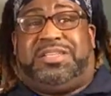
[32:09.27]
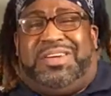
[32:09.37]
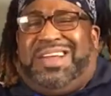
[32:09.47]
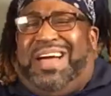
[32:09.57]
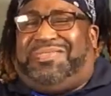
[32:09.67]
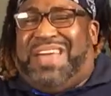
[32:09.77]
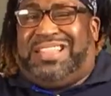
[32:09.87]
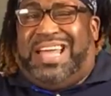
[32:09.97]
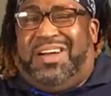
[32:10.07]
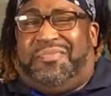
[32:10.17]
do you not
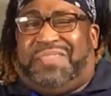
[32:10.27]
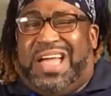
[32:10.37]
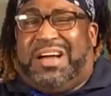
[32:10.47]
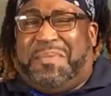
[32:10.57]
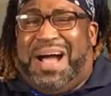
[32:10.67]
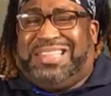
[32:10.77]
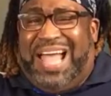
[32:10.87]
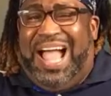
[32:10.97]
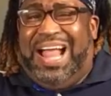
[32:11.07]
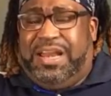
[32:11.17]
think they don't think about
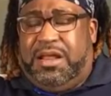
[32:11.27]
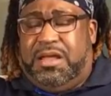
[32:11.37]
that?